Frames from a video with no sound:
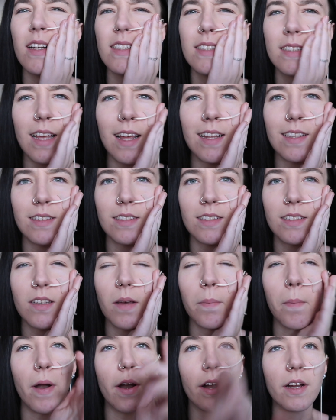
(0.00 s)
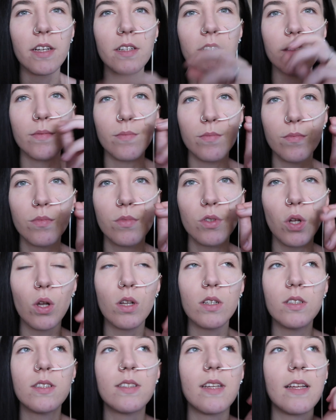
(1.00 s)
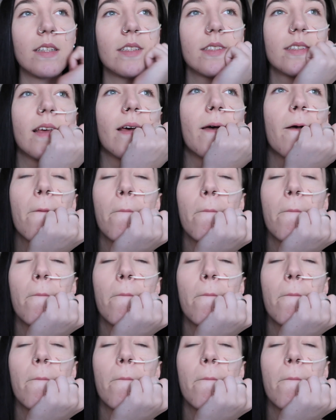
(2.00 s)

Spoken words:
cents, American dollars cents.